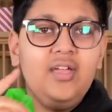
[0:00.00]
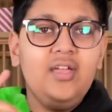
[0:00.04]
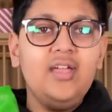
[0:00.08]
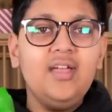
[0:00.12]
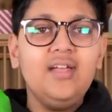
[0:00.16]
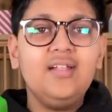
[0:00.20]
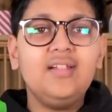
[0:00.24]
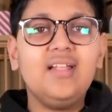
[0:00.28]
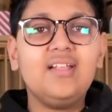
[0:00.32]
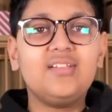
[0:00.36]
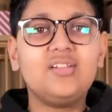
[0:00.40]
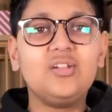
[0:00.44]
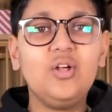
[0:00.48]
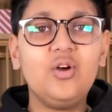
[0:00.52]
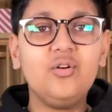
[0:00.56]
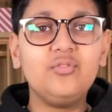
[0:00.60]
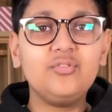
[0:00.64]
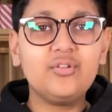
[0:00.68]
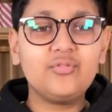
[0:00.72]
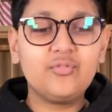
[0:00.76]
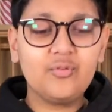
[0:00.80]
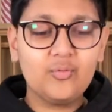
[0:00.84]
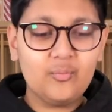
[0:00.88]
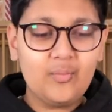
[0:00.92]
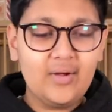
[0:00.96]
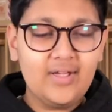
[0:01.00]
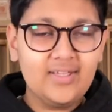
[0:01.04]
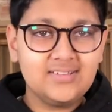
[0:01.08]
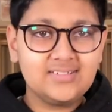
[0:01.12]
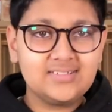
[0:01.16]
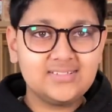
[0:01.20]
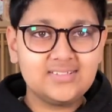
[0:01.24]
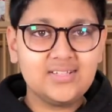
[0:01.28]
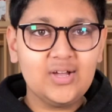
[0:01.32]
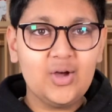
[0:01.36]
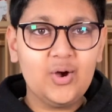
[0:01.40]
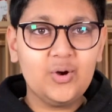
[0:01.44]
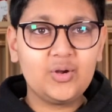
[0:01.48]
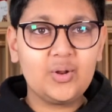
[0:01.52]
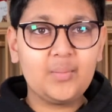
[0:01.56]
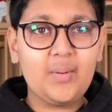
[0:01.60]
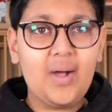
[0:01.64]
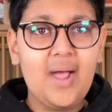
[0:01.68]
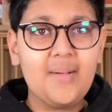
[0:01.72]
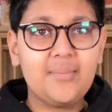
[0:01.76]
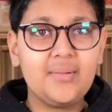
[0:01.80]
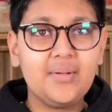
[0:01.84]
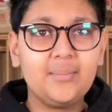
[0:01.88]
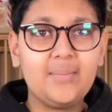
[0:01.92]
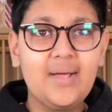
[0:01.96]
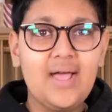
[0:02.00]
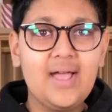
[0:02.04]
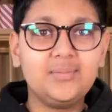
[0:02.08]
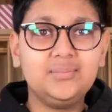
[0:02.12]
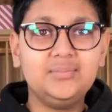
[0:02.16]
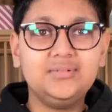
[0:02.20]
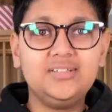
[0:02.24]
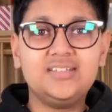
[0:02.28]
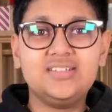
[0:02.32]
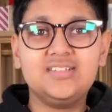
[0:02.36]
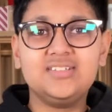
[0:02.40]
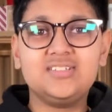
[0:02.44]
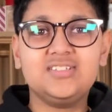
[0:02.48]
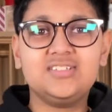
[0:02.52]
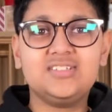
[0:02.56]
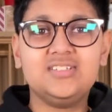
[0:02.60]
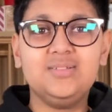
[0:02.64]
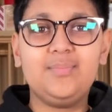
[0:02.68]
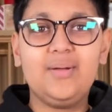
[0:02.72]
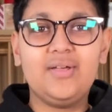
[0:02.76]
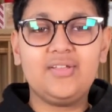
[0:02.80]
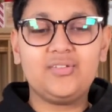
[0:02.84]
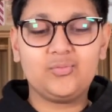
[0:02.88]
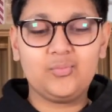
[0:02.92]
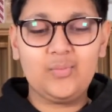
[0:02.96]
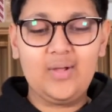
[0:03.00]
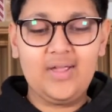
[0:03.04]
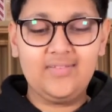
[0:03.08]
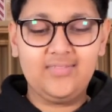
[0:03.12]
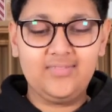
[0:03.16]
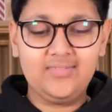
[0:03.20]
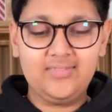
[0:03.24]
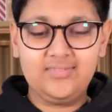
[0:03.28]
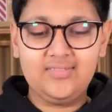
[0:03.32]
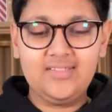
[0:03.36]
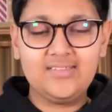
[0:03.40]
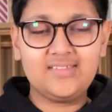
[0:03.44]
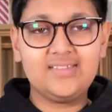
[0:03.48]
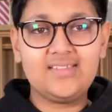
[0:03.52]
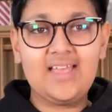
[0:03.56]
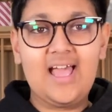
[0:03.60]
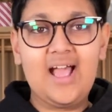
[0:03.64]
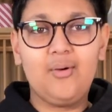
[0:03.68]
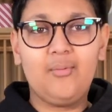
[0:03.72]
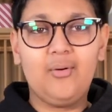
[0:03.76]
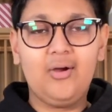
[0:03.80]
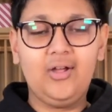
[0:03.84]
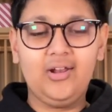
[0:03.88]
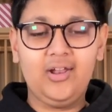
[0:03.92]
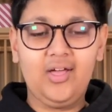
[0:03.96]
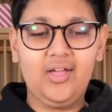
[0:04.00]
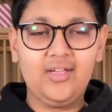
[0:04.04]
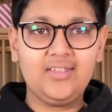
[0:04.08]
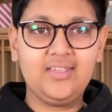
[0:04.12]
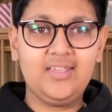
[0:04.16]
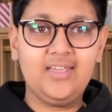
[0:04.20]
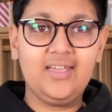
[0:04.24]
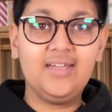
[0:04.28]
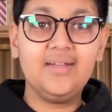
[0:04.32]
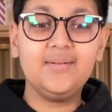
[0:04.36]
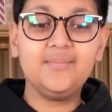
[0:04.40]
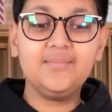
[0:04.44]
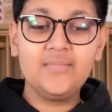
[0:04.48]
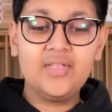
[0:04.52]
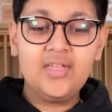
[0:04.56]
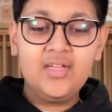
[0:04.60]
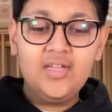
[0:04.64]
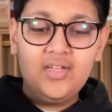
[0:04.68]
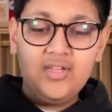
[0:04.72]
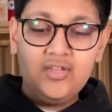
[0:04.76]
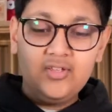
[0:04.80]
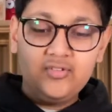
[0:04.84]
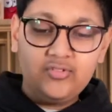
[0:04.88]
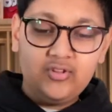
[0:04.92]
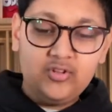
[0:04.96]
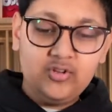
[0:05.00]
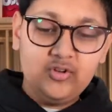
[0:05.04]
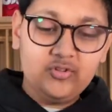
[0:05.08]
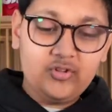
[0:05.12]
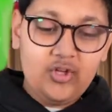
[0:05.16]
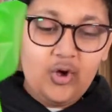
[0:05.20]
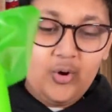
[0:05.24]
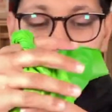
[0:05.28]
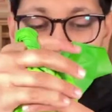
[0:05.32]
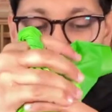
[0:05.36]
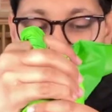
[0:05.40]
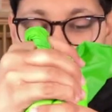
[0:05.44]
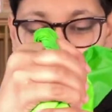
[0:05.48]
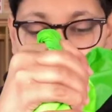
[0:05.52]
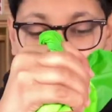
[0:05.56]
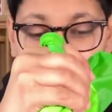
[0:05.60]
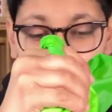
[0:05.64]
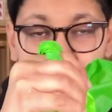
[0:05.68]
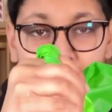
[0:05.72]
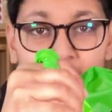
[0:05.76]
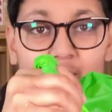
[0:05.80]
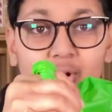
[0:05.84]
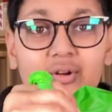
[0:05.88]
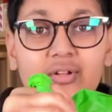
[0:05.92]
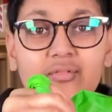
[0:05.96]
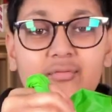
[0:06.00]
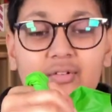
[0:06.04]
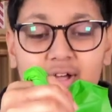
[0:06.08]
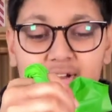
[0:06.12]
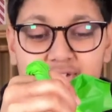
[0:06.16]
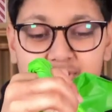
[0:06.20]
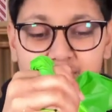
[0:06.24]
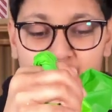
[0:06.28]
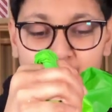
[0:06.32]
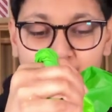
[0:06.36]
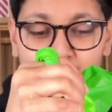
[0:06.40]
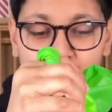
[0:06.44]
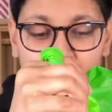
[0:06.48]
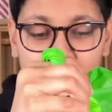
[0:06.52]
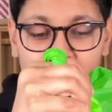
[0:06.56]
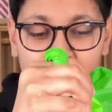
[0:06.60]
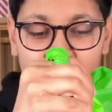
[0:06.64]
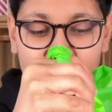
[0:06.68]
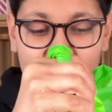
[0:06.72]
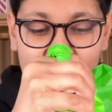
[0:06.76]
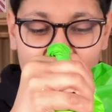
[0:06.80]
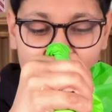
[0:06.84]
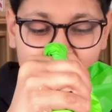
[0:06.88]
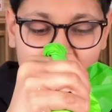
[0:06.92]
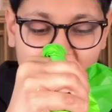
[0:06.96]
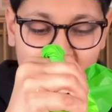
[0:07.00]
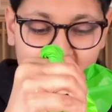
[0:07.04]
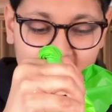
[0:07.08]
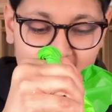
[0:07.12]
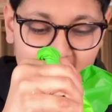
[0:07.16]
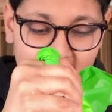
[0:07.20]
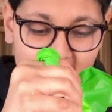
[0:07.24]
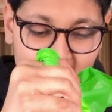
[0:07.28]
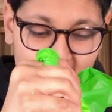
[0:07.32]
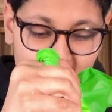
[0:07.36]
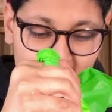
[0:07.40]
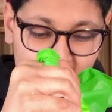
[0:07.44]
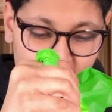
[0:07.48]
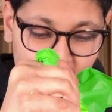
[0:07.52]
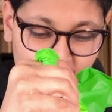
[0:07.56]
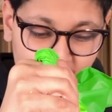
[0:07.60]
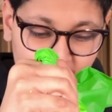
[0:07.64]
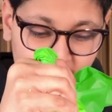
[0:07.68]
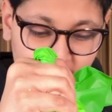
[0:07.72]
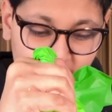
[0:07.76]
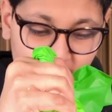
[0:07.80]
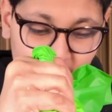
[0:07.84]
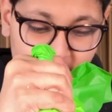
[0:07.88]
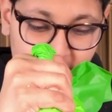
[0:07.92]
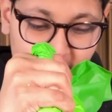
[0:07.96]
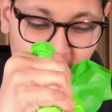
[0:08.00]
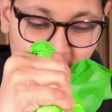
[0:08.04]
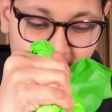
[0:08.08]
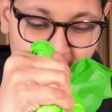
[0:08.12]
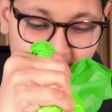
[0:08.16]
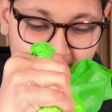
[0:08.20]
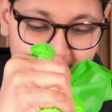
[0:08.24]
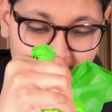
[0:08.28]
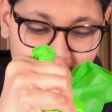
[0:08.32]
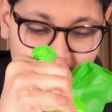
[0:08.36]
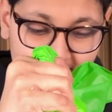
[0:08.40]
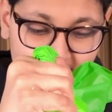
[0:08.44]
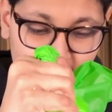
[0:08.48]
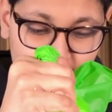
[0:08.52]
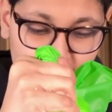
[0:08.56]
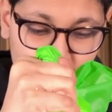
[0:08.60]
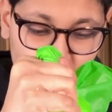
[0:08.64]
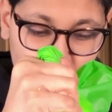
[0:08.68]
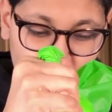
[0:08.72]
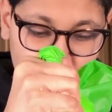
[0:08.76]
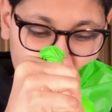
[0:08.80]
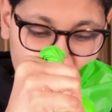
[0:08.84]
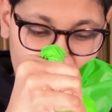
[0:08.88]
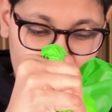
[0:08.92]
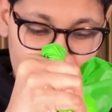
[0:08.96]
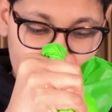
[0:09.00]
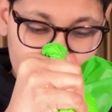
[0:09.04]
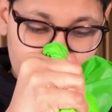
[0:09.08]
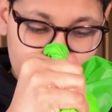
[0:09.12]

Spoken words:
There's a lot of different ways to hold a piping bag, but this is just the best way. This is how I like it. So you just hold it vertical to the cake and you do a nice border.